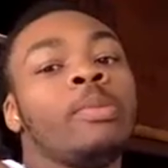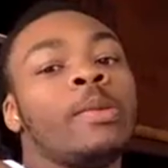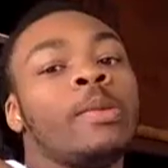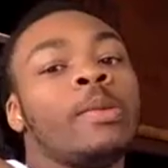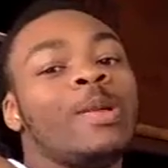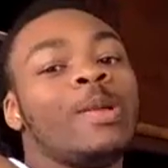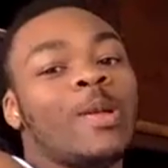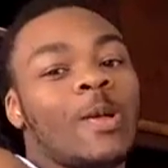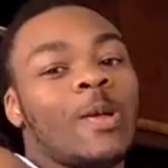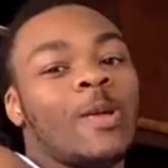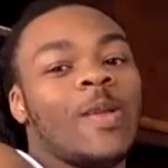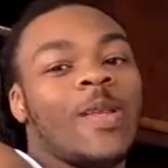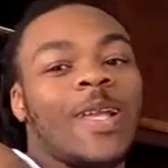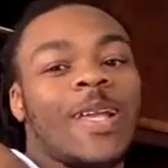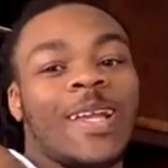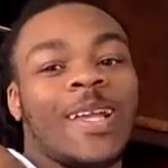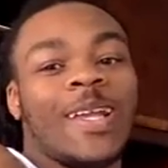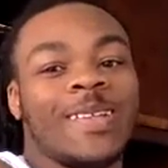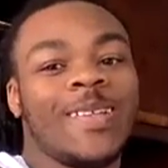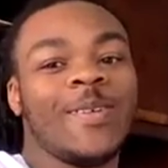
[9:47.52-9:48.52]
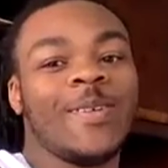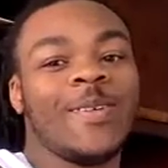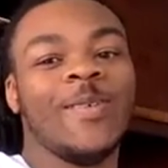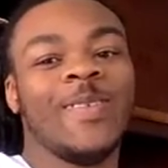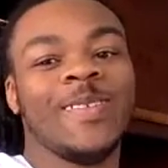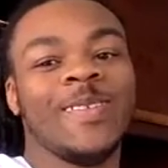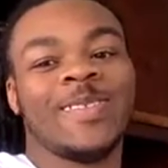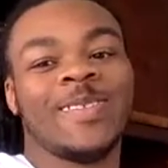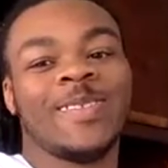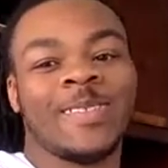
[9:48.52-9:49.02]
Darlene, she
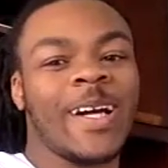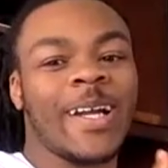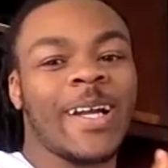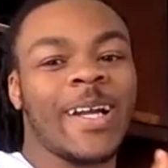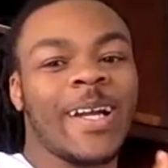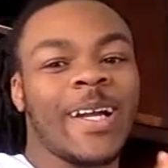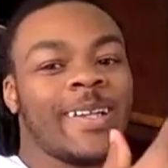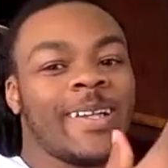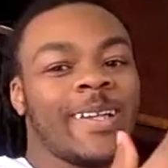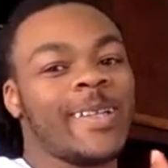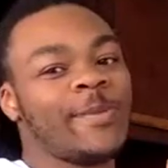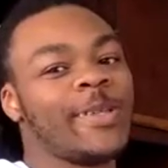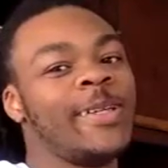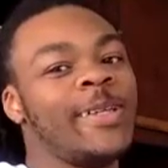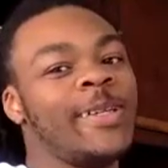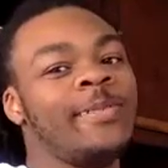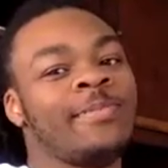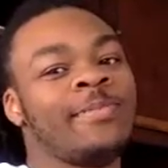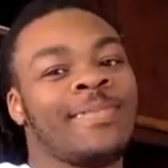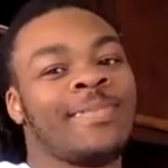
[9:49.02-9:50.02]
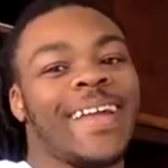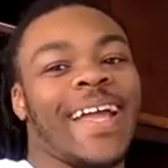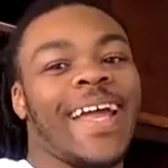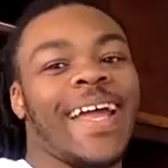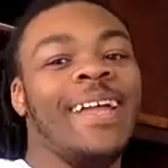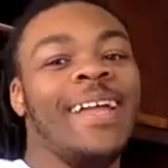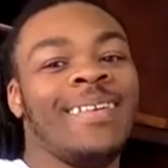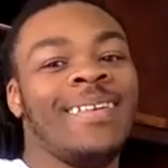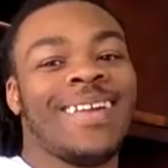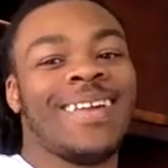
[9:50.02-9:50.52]
was cooking something,
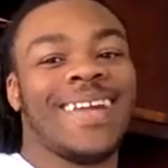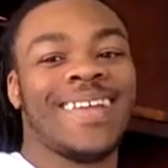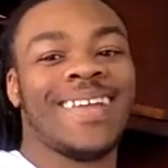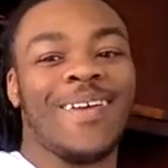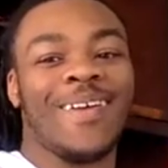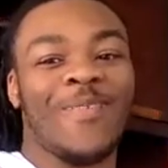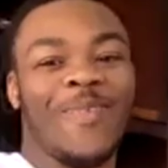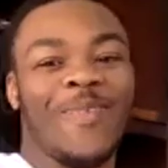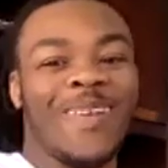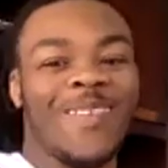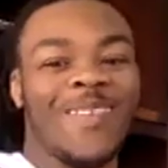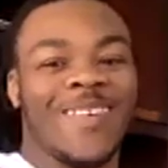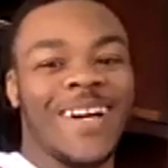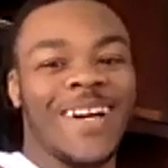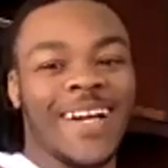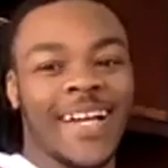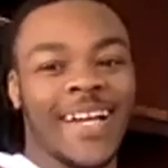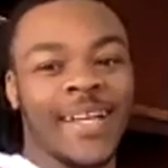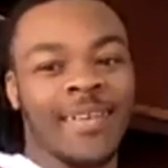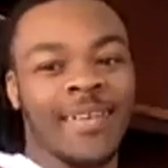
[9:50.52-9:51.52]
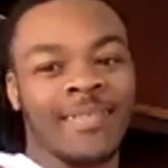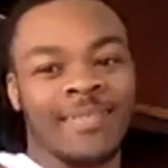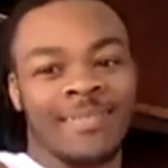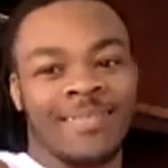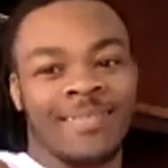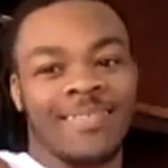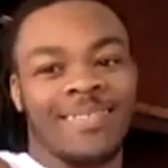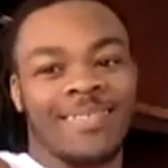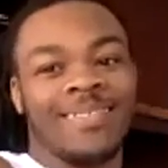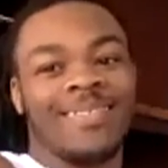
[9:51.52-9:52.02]
and he's like, what are you cooking?
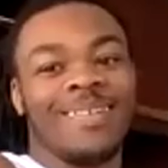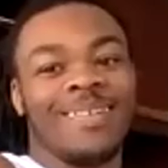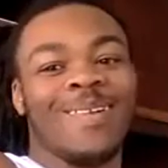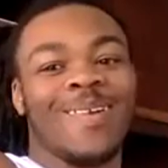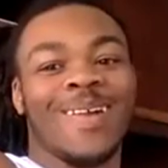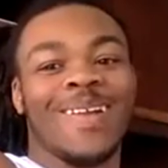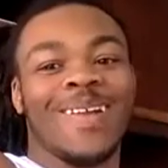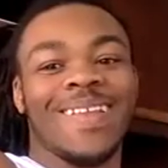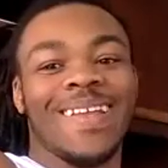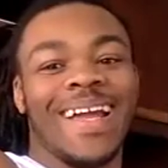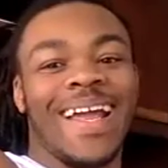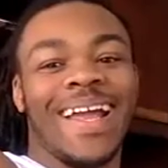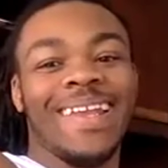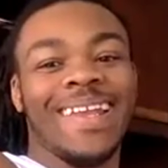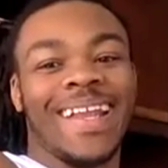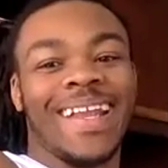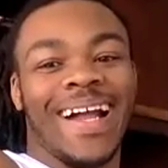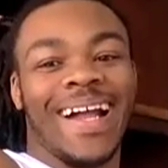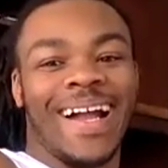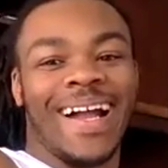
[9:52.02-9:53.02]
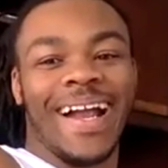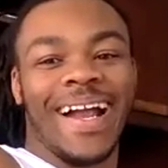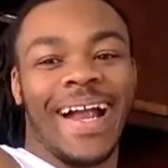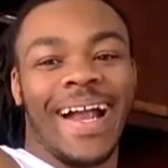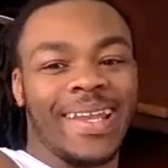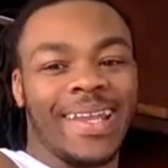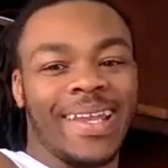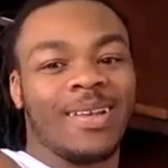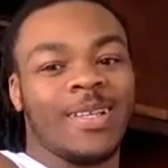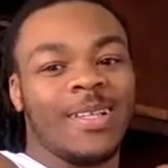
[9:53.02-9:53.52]
And I
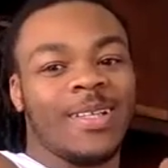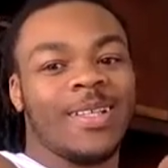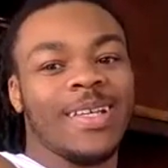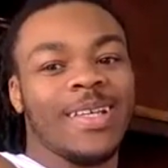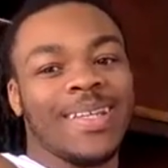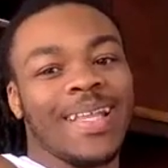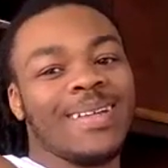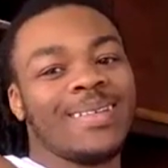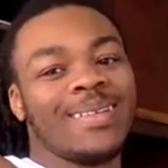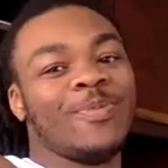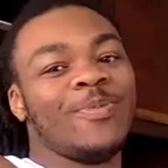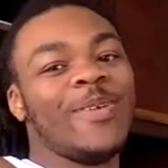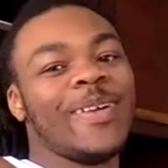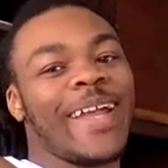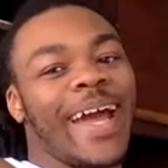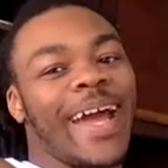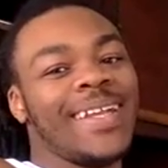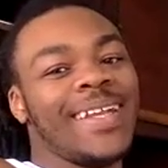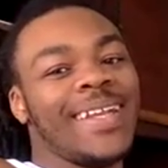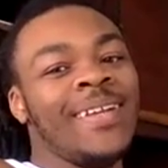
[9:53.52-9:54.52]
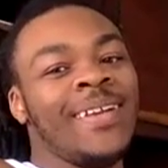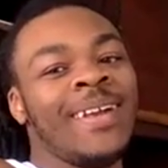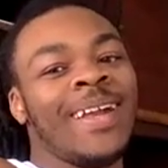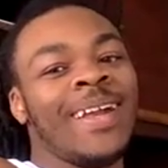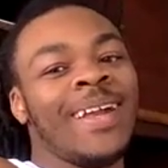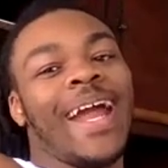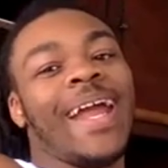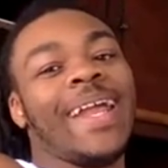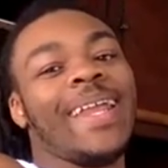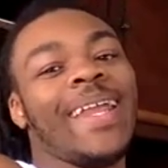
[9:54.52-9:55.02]
just feel like spaghetti.
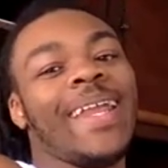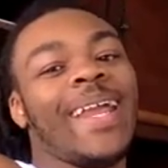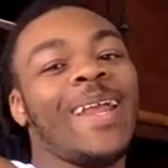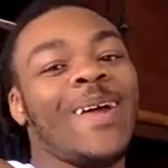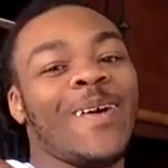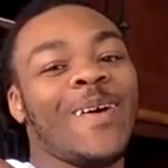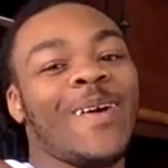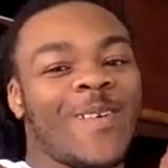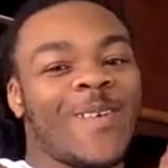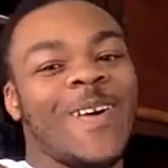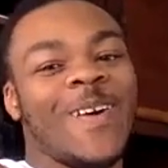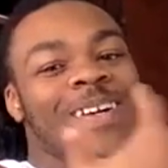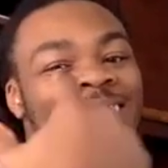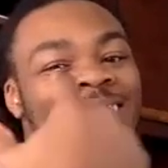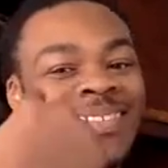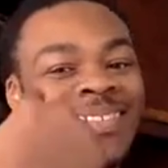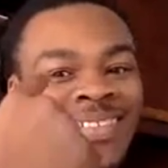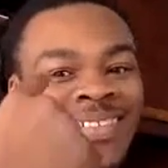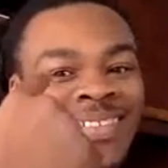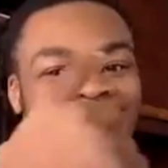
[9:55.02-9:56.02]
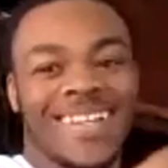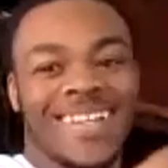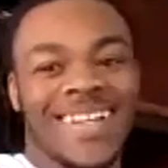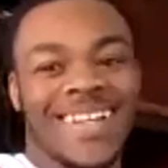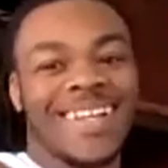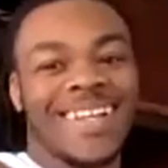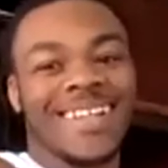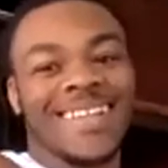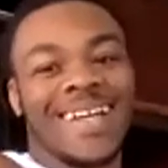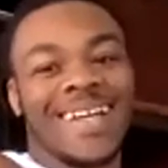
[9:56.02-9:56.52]
And then of course
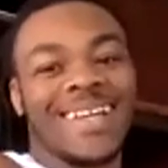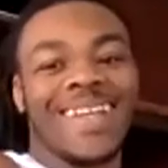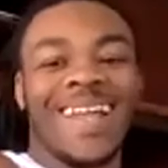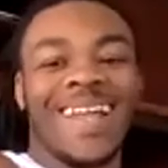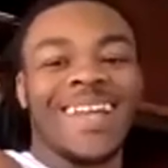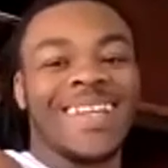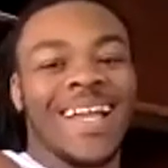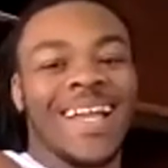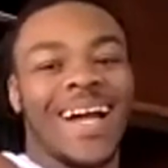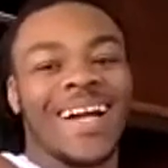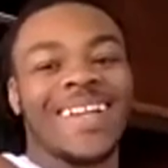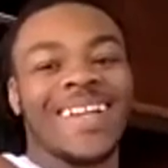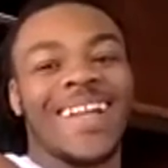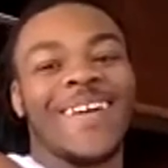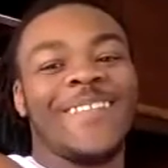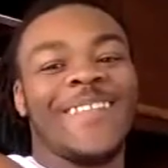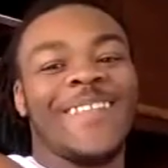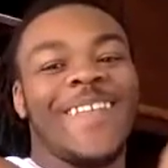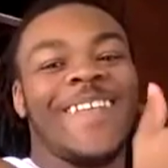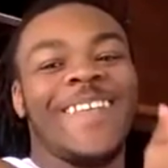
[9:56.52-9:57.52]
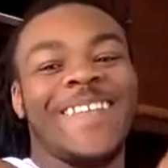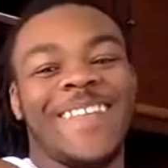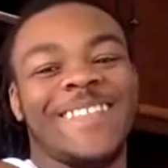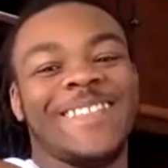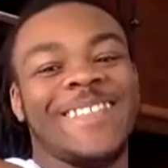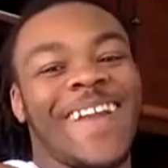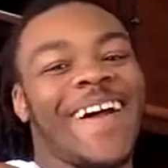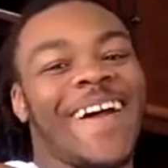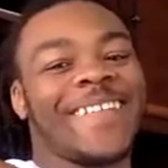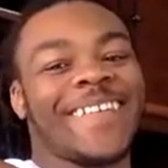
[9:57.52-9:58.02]
he's like,
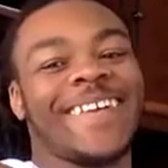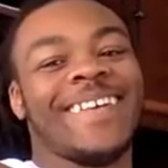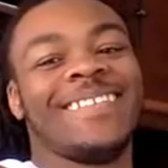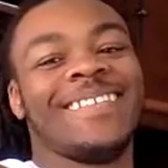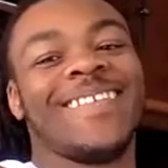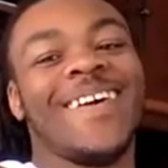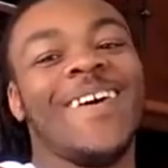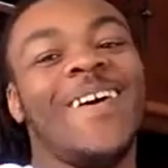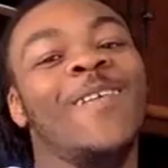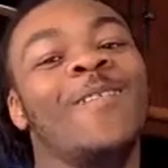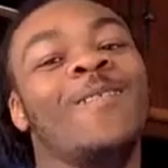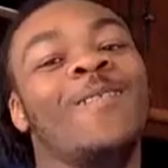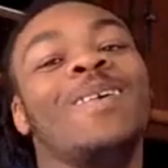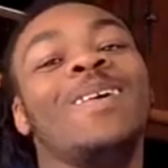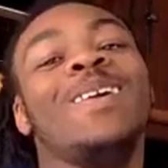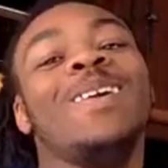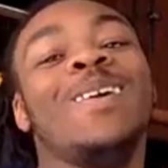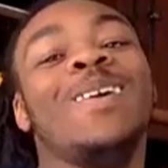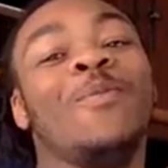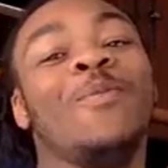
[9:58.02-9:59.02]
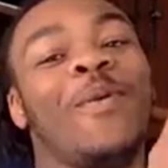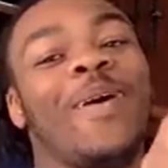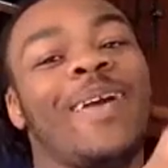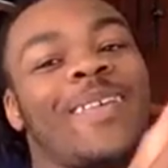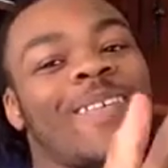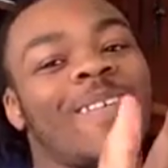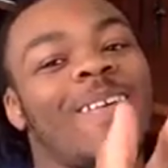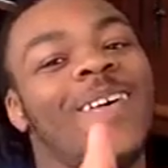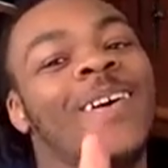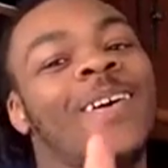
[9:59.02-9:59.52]
there's nothing. So you make
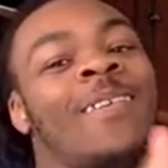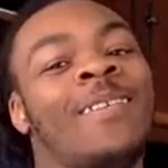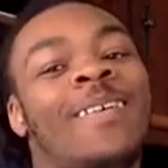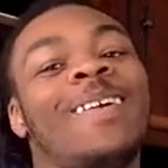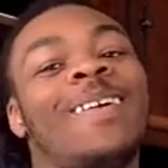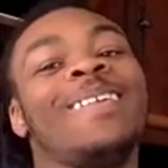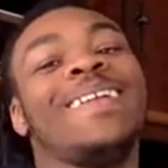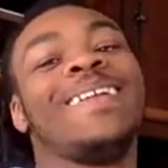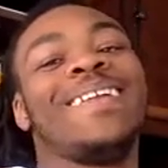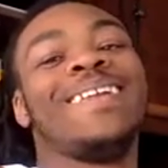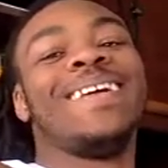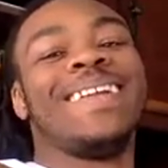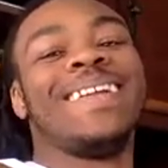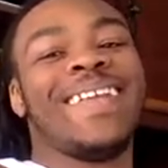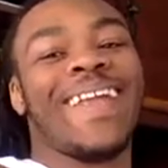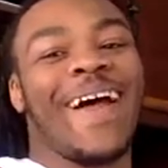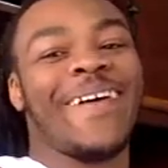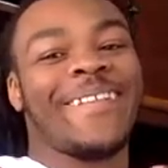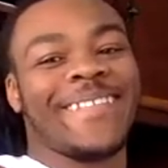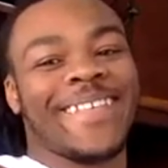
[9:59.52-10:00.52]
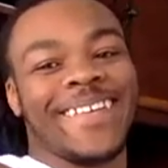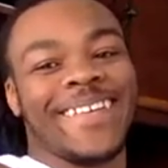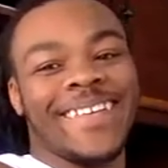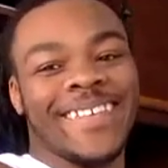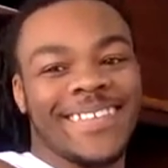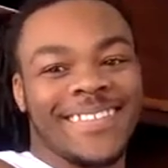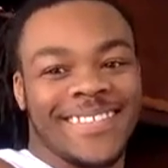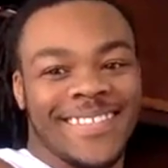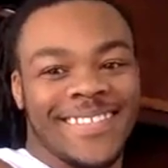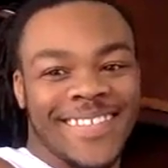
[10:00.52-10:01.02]
sure the
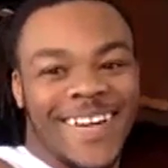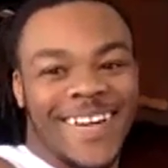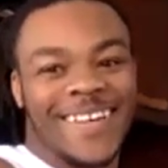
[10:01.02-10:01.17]
napkins.